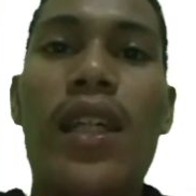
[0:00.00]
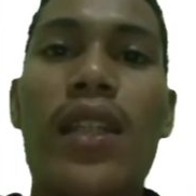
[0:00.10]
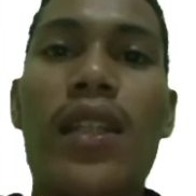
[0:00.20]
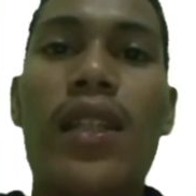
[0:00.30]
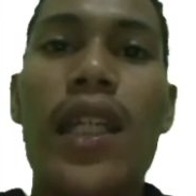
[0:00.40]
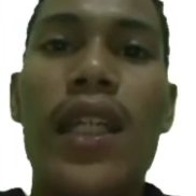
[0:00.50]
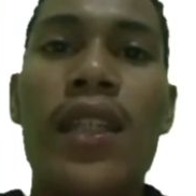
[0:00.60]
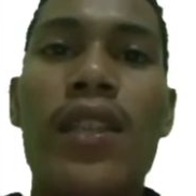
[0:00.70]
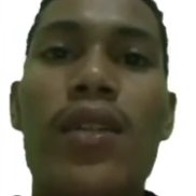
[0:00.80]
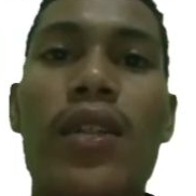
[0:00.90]
and
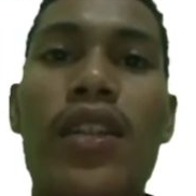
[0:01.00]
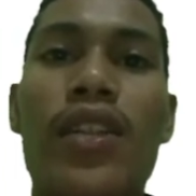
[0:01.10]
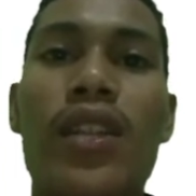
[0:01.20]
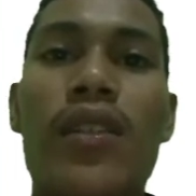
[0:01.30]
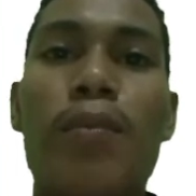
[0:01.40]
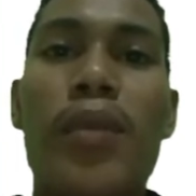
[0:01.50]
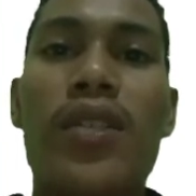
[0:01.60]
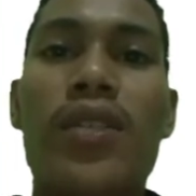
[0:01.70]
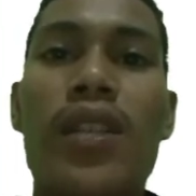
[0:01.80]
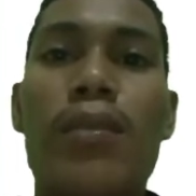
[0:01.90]
intonation
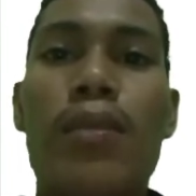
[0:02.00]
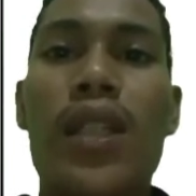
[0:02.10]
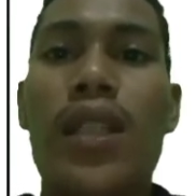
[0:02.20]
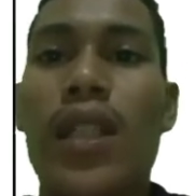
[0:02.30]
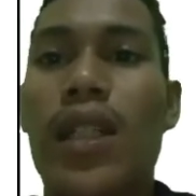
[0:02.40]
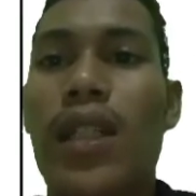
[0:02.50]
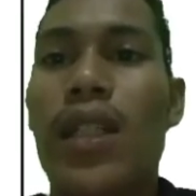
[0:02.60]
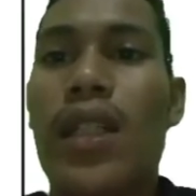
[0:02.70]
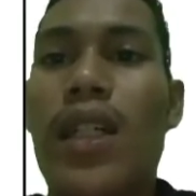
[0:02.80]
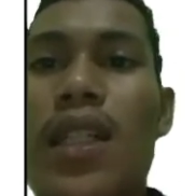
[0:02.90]
pattern, but the
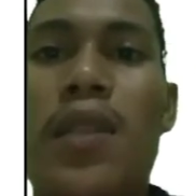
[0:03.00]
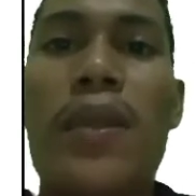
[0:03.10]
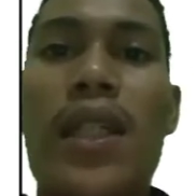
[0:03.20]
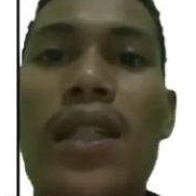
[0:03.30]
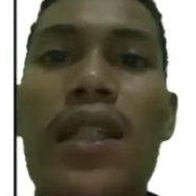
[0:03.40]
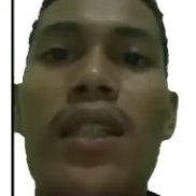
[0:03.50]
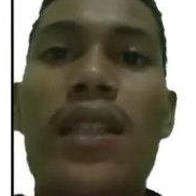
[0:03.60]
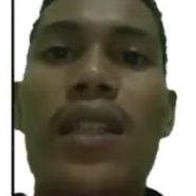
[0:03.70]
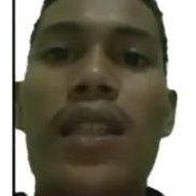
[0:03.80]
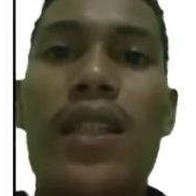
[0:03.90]
speaking is
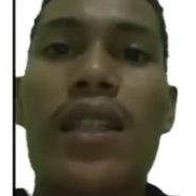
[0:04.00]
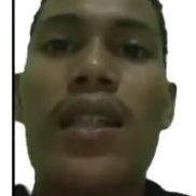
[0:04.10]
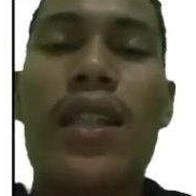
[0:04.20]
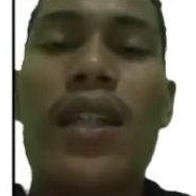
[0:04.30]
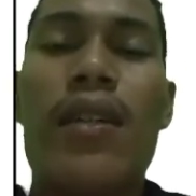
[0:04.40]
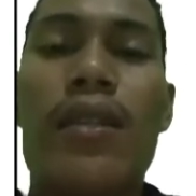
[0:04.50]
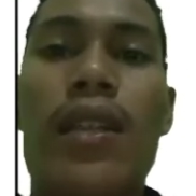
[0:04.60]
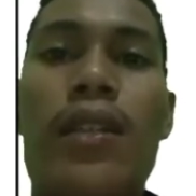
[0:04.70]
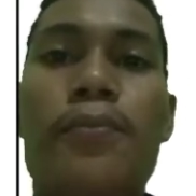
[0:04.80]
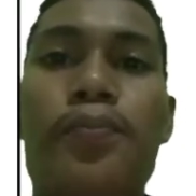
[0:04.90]
intelligible.
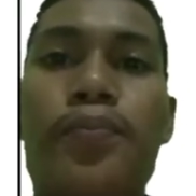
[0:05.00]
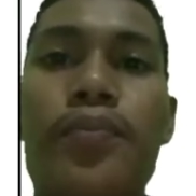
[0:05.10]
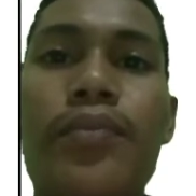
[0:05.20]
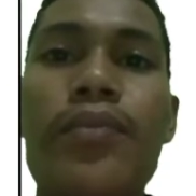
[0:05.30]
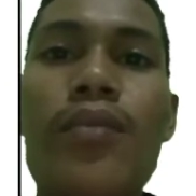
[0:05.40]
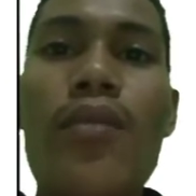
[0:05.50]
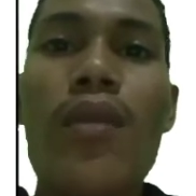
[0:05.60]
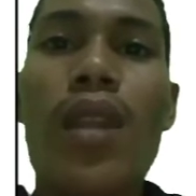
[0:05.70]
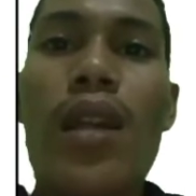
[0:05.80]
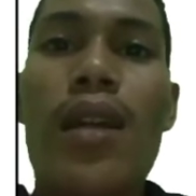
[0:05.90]

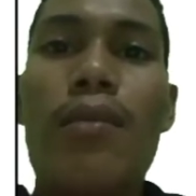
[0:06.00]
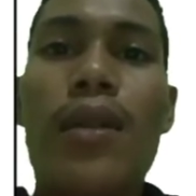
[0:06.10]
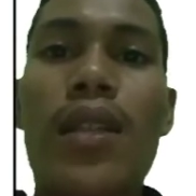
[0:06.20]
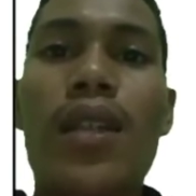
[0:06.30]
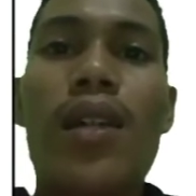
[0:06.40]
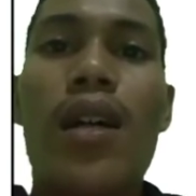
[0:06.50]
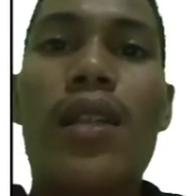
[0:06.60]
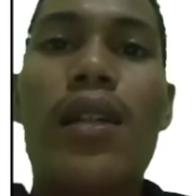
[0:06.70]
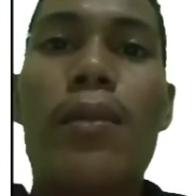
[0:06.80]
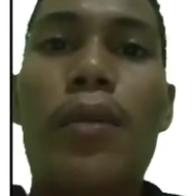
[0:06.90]
Based on
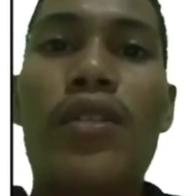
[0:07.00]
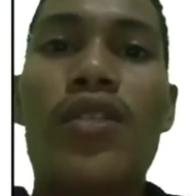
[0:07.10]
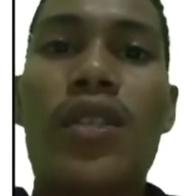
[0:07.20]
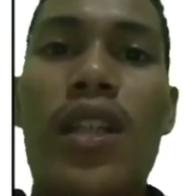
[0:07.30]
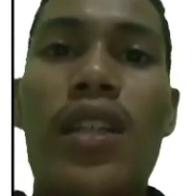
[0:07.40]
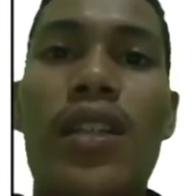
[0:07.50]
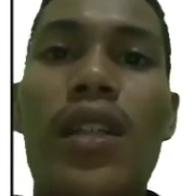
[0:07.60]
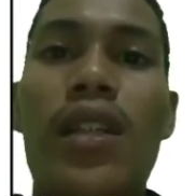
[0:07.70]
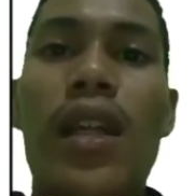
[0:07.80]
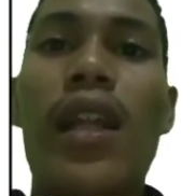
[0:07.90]
the
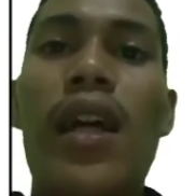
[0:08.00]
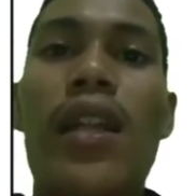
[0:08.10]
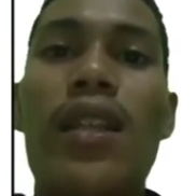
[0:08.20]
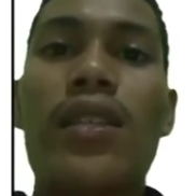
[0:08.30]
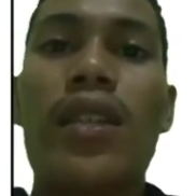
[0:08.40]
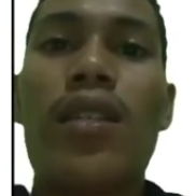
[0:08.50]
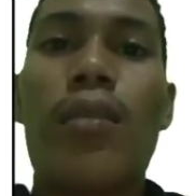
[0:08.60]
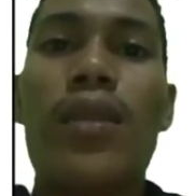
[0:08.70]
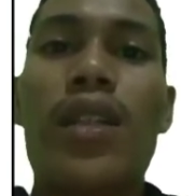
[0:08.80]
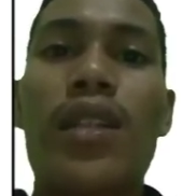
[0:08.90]
presentation and analysis
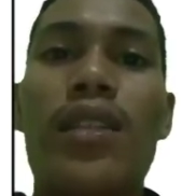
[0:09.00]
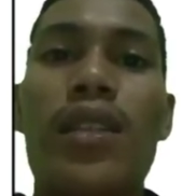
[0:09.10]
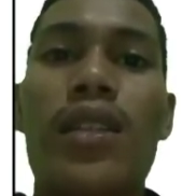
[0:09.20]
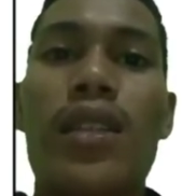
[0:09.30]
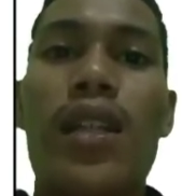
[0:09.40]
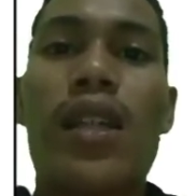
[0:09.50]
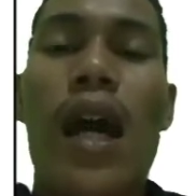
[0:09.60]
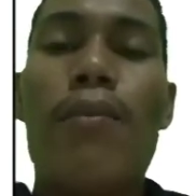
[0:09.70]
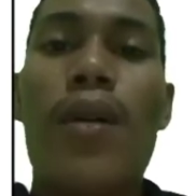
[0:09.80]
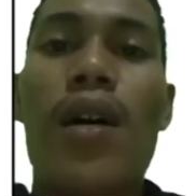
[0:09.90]
of the research data
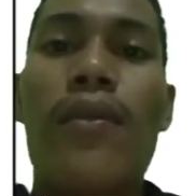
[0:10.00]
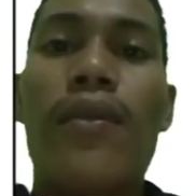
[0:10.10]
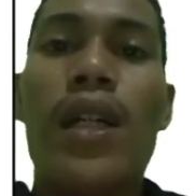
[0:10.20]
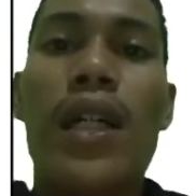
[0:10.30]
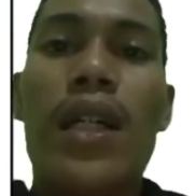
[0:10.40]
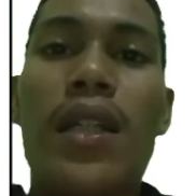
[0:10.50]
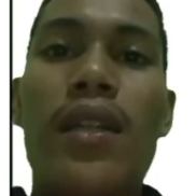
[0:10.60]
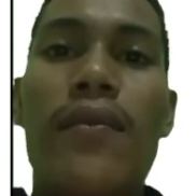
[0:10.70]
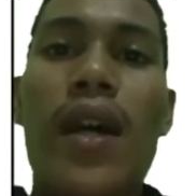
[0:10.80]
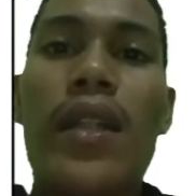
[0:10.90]
above,
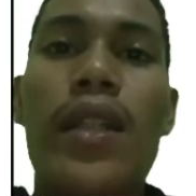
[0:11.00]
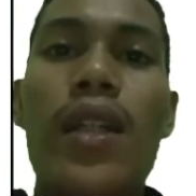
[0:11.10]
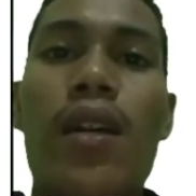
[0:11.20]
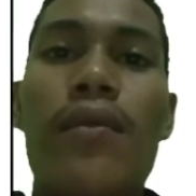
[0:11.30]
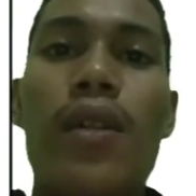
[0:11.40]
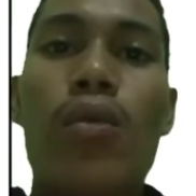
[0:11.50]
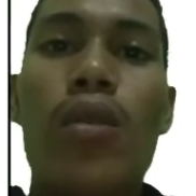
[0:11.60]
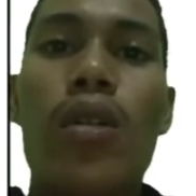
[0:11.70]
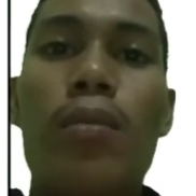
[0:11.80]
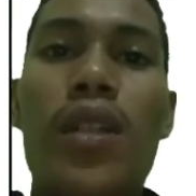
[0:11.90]
the finding of the
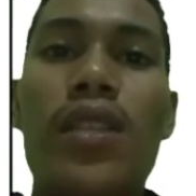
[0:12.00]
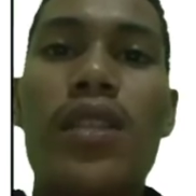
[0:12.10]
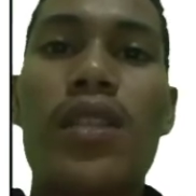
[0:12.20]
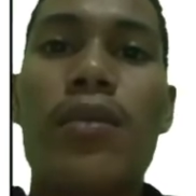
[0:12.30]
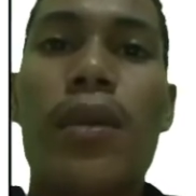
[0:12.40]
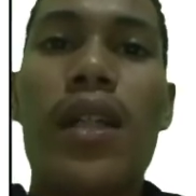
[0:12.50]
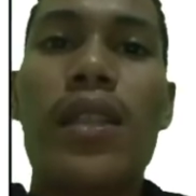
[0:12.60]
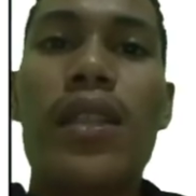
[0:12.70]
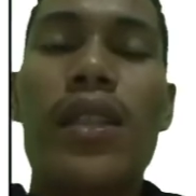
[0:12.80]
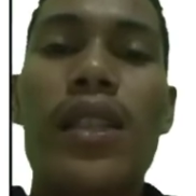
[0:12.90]
whole
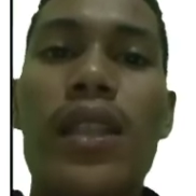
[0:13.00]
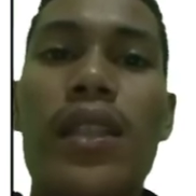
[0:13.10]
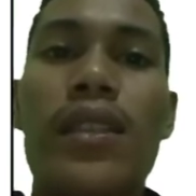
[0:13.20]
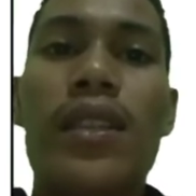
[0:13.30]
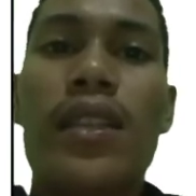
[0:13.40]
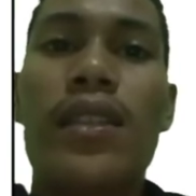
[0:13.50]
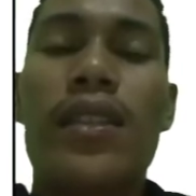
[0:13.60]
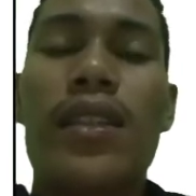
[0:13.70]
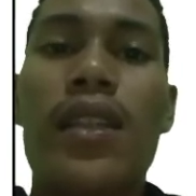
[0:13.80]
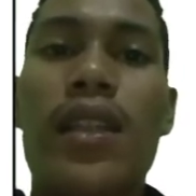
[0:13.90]
participant
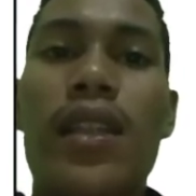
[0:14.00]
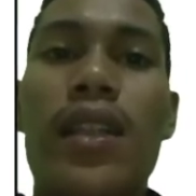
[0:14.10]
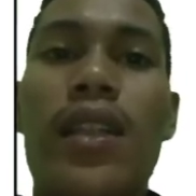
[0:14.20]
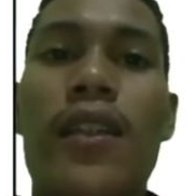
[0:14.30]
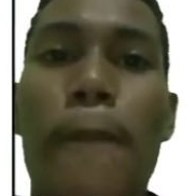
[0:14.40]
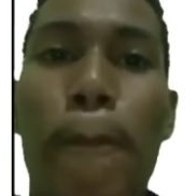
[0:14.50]
63